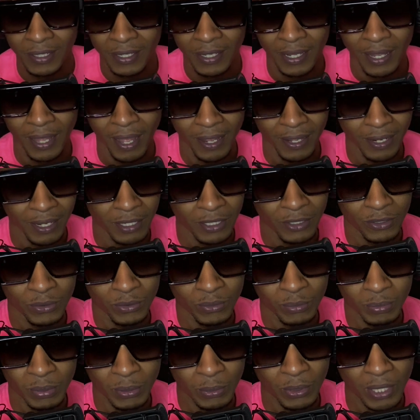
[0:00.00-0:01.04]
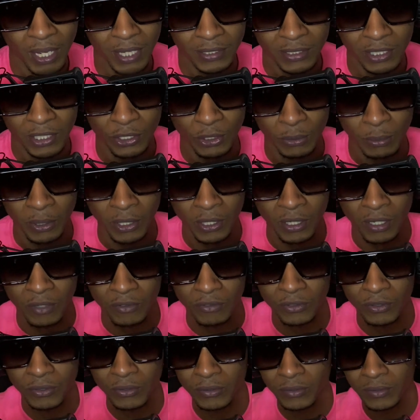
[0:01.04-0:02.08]
acting like people can't take your money off
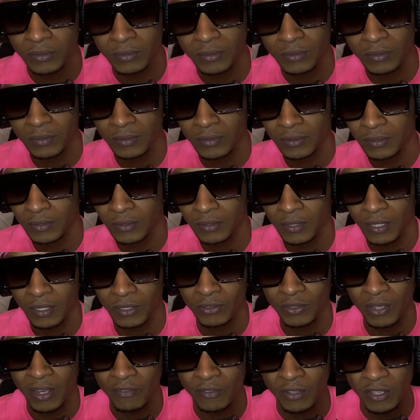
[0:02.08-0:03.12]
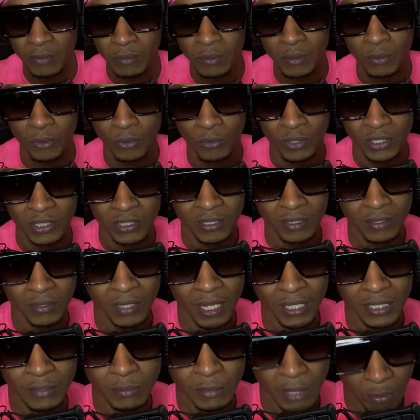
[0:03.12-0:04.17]
you. Like, you have to give people a reason
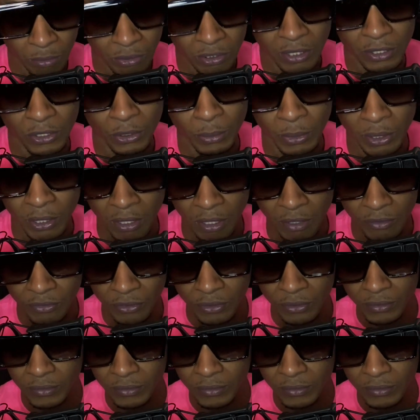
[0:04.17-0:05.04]
not to be able to take your money off you.